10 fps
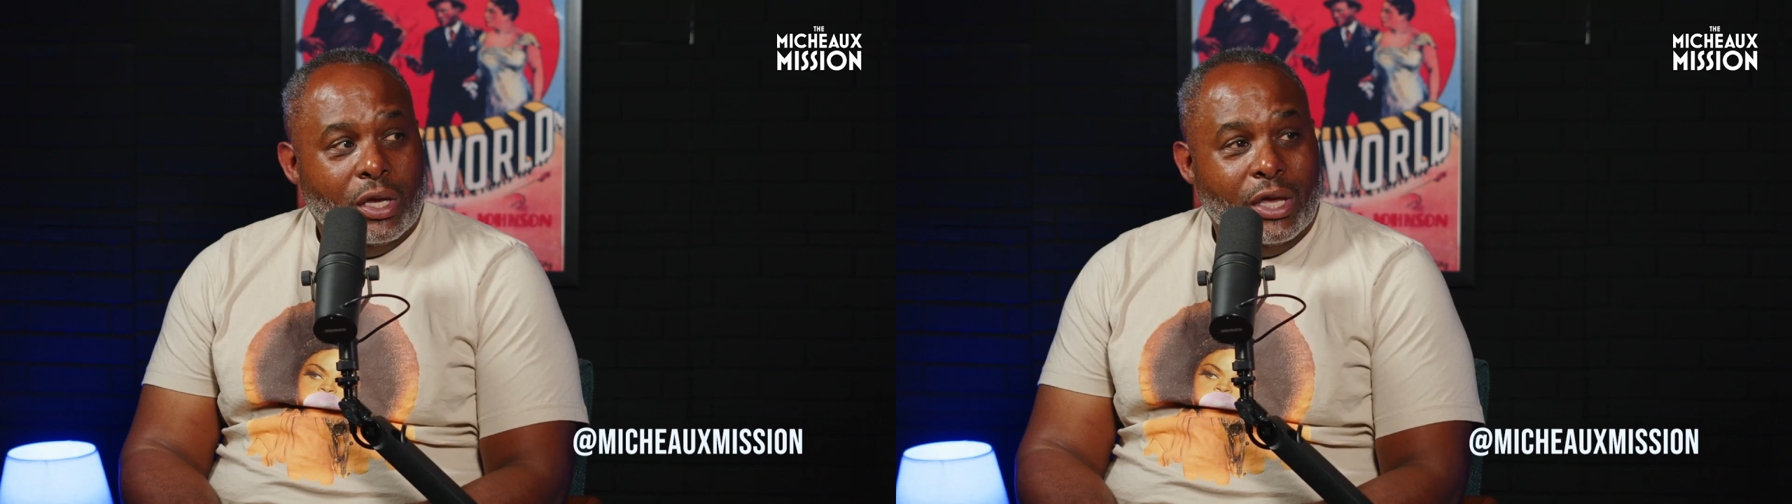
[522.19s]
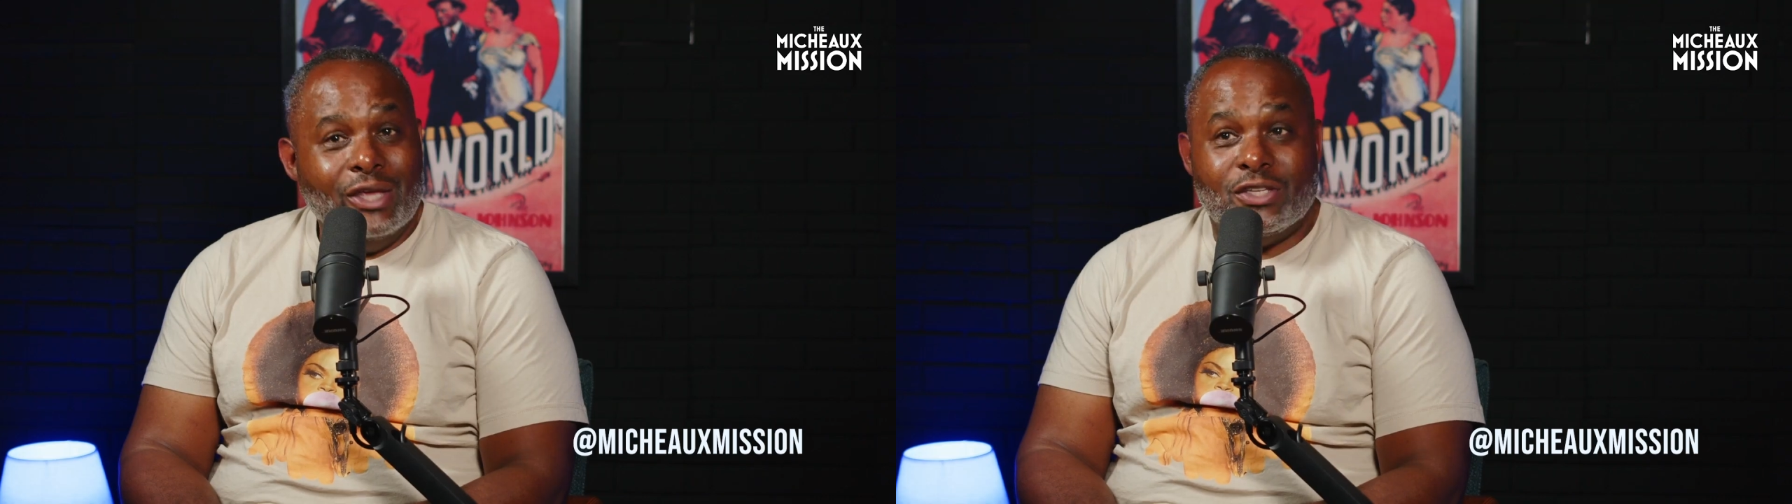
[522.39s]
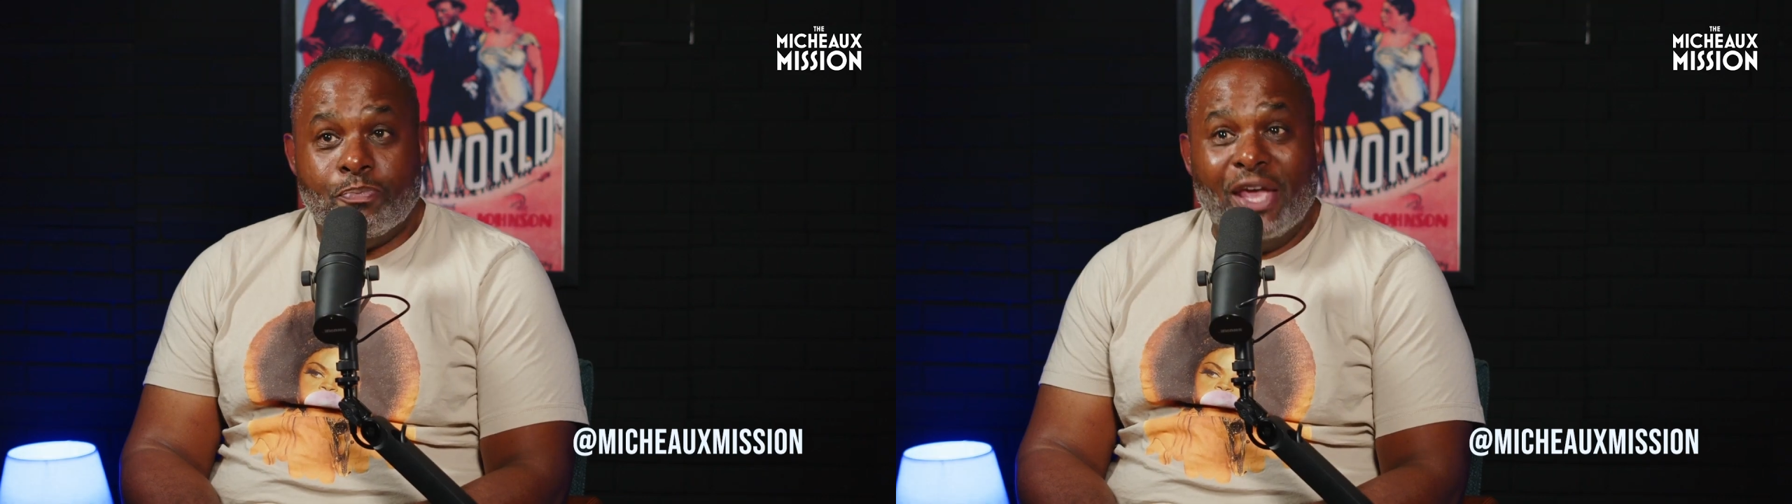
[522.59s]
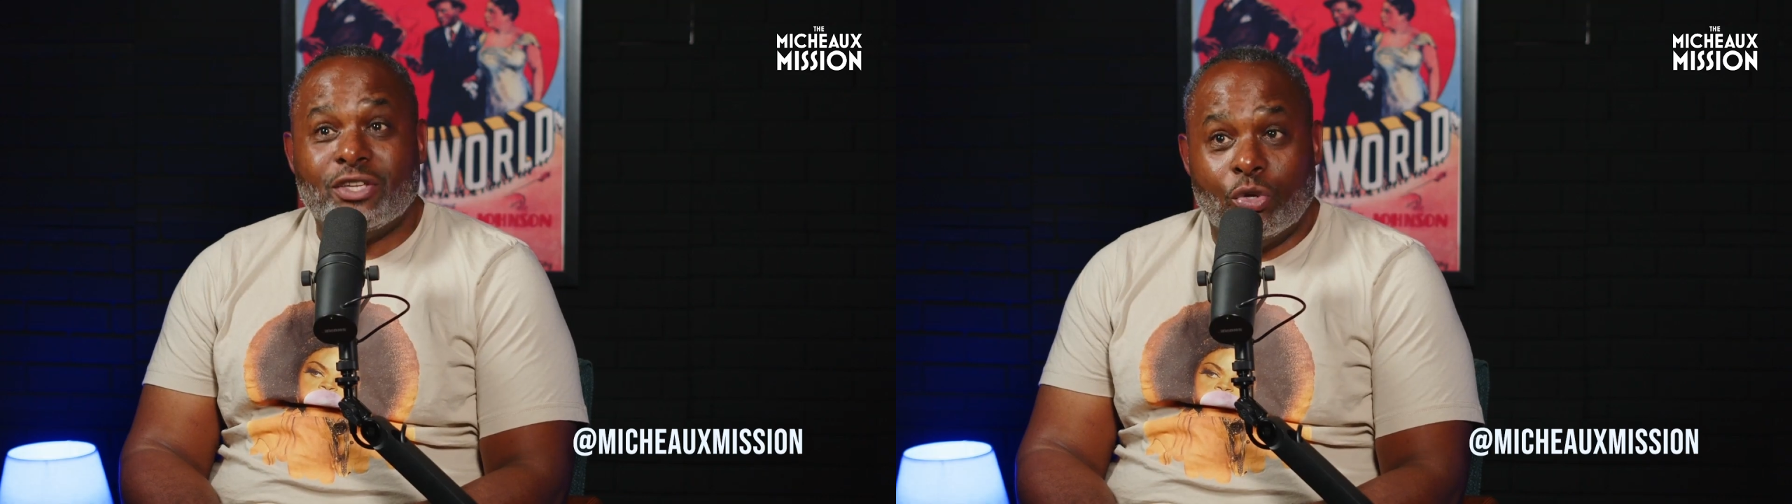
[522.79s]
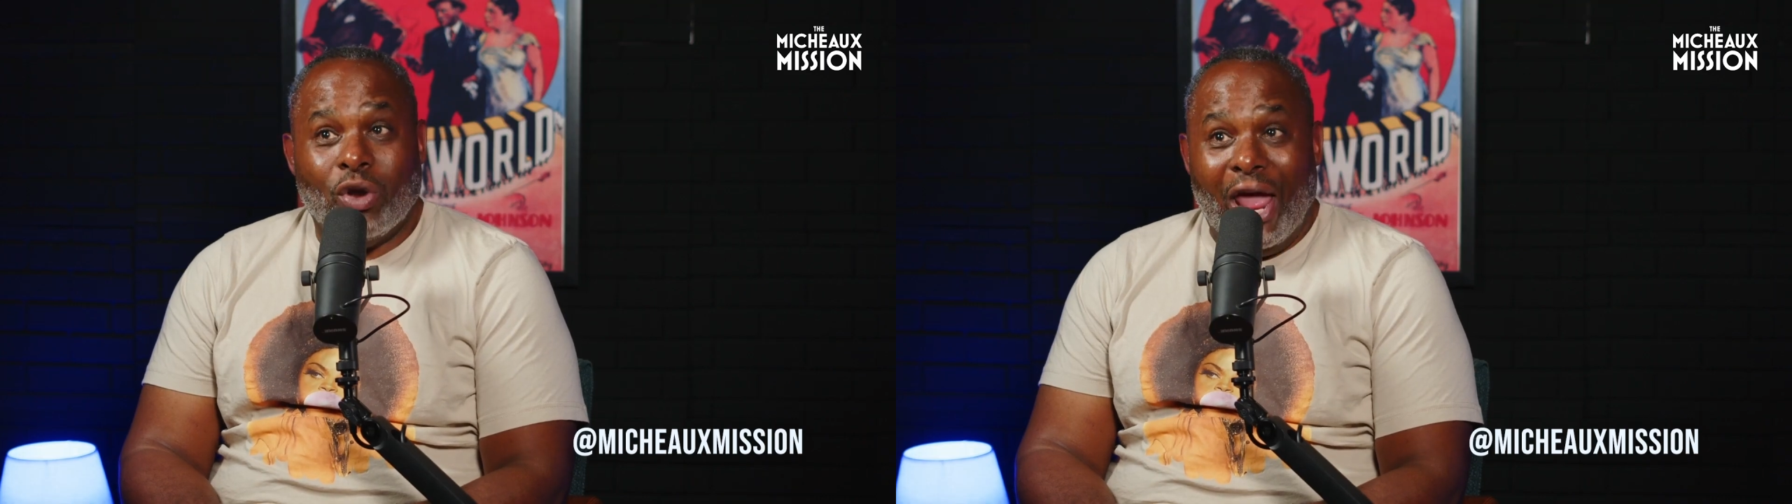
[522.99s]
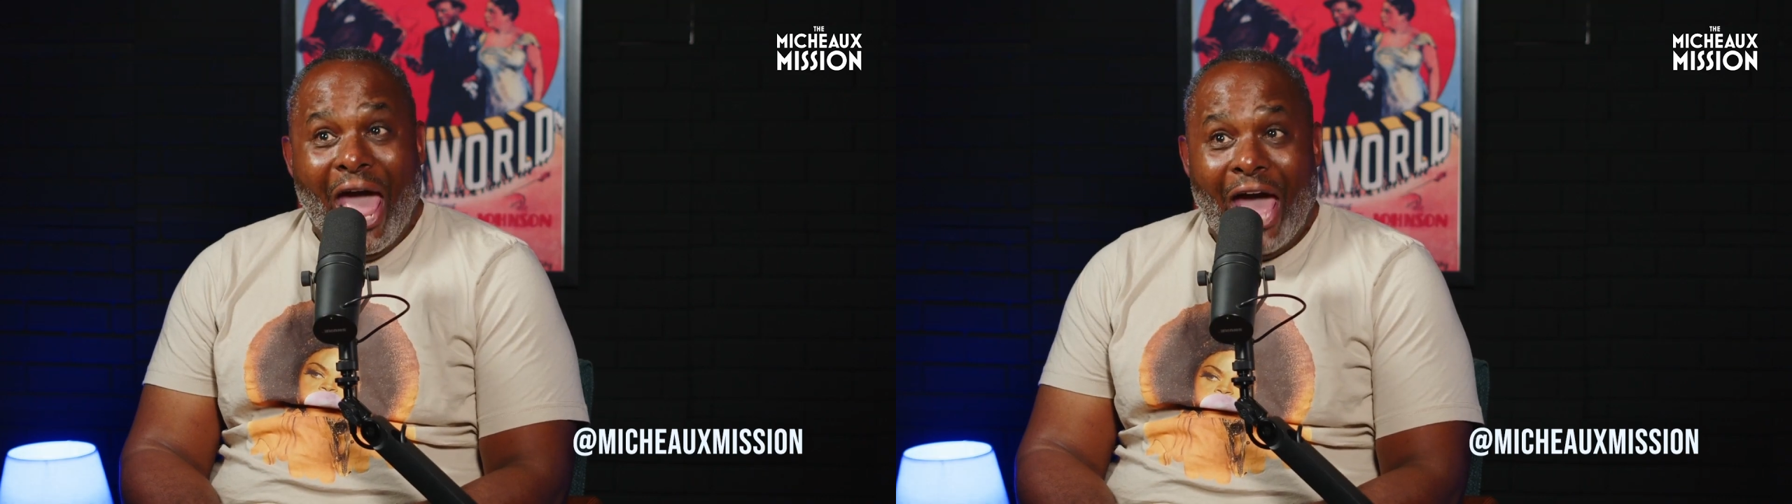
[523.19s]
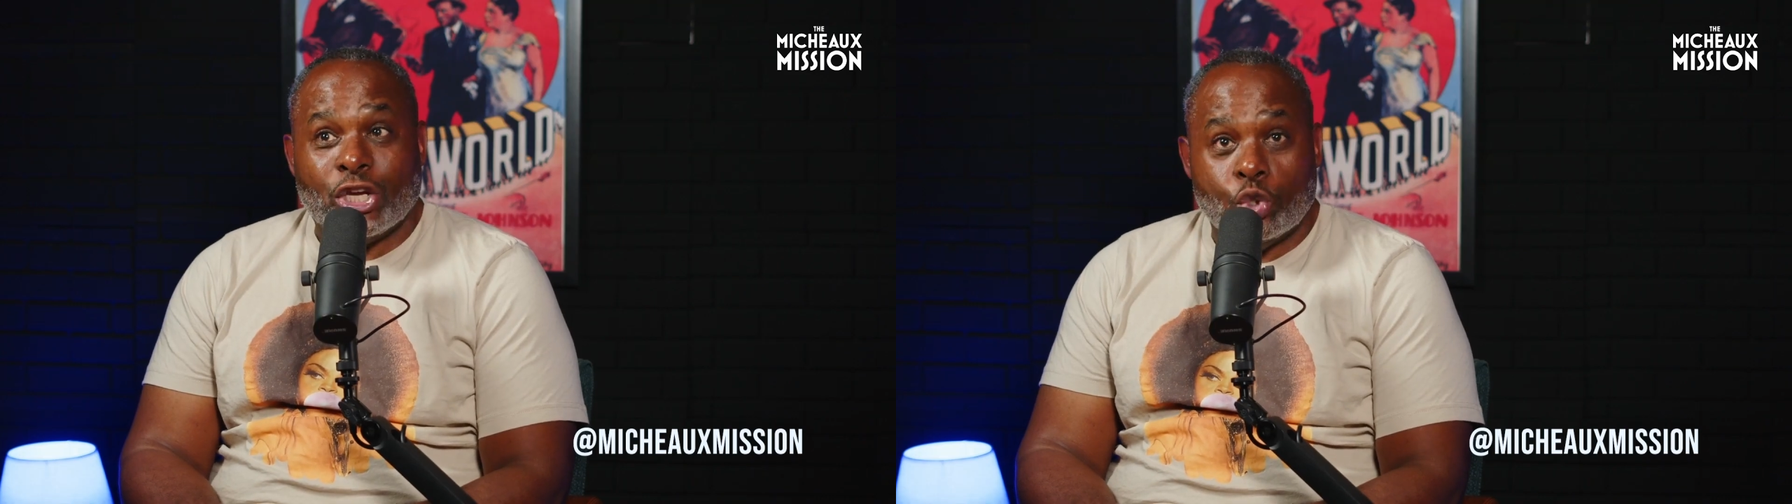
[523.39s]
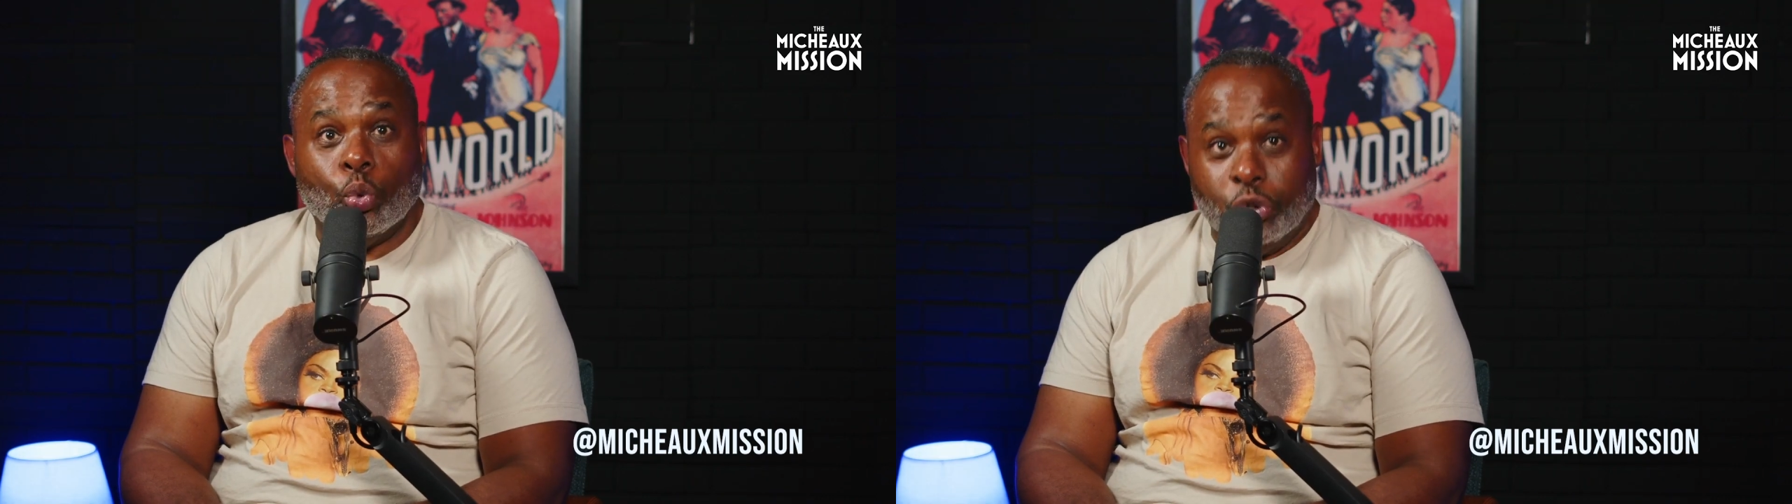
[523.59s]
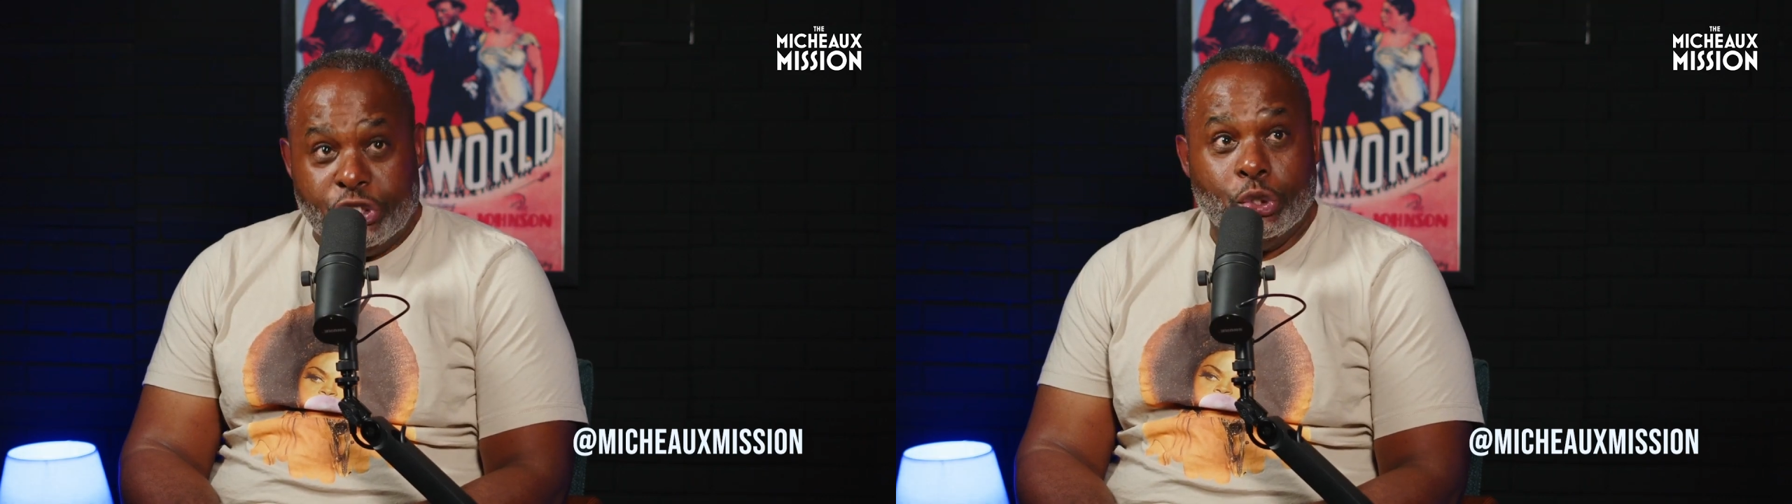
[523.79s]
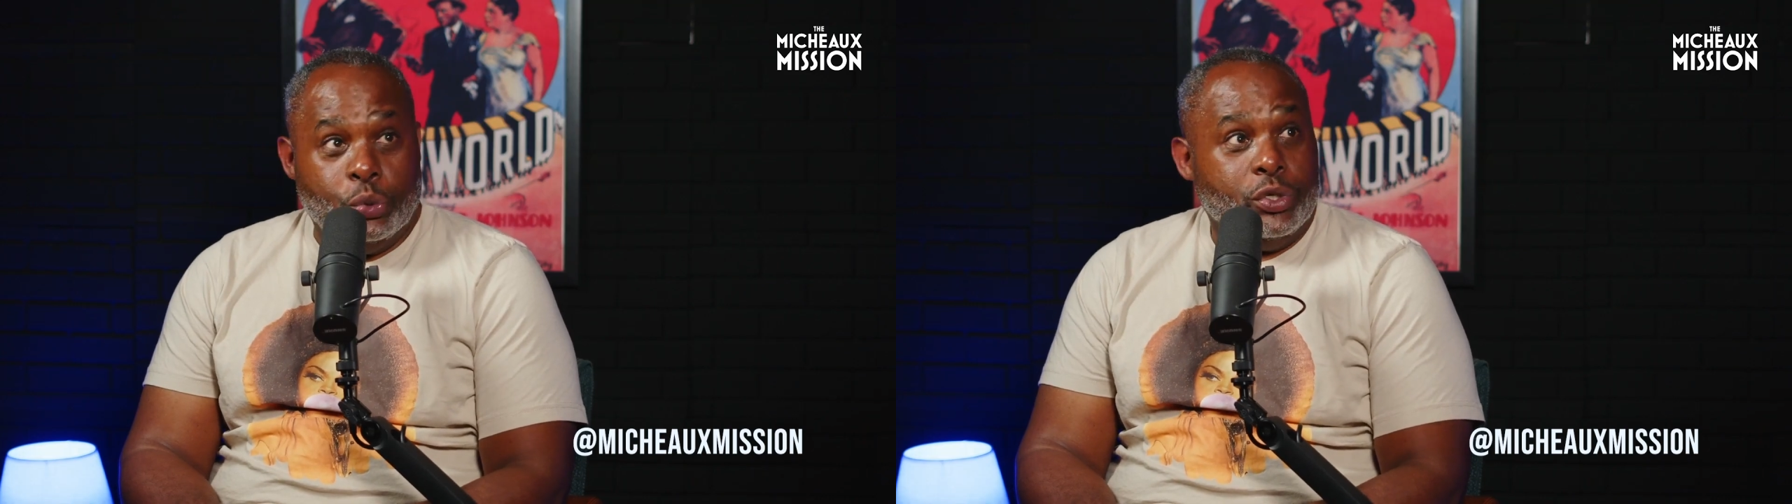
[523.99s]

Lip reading: is based on an actual dude.